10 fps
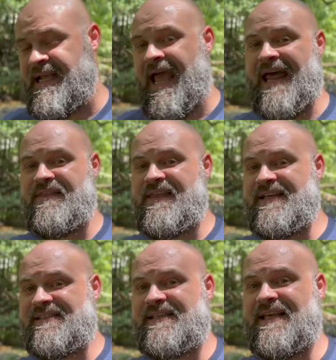and
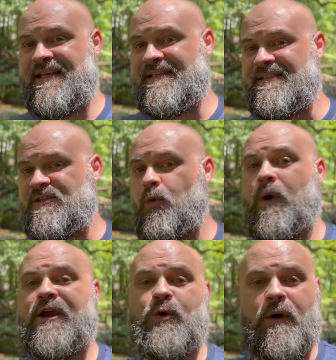this is
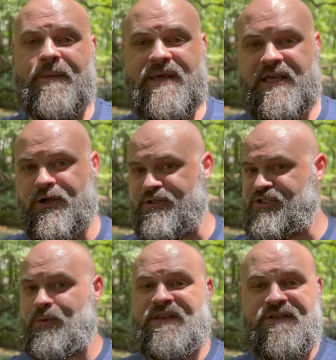where you want to be. You're
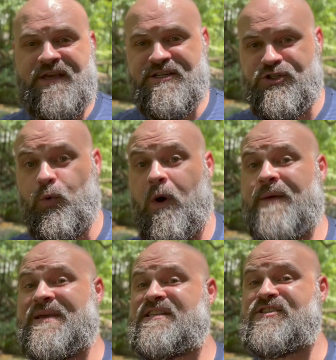doing the things you want to
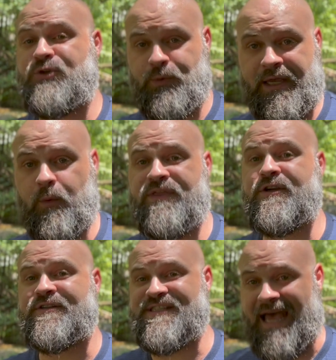be doing with
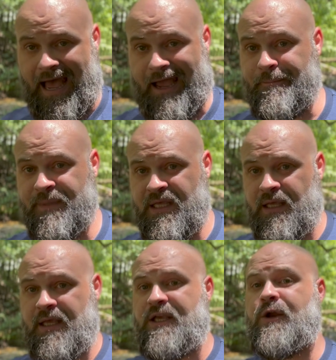your time.
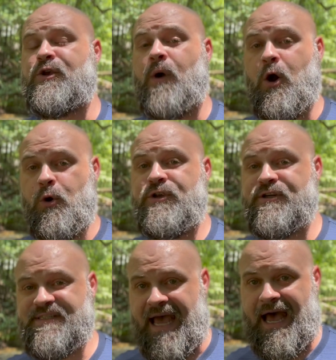You know, you own your
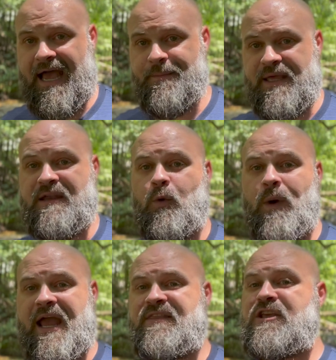time in the
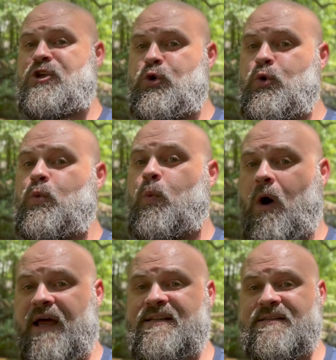way that you
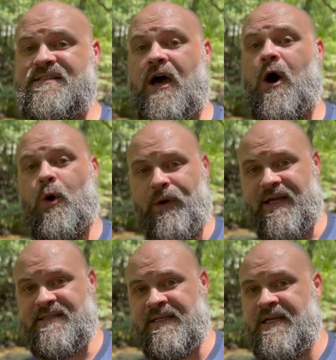want to own
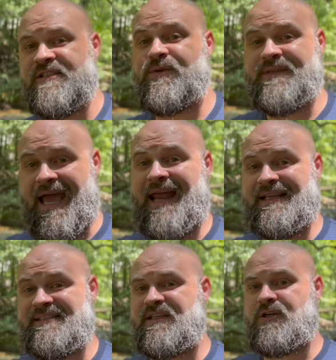it. So that
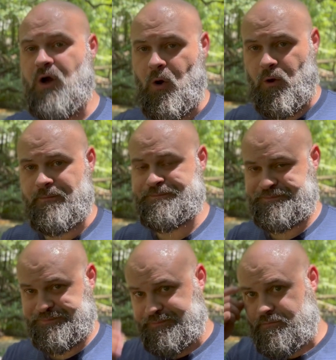is the goal.
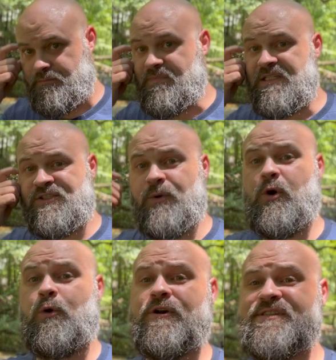So in
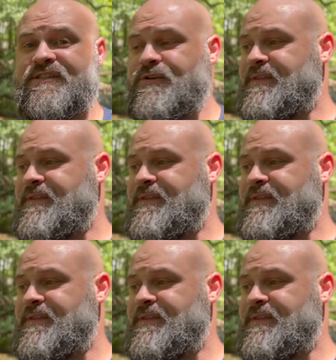order to do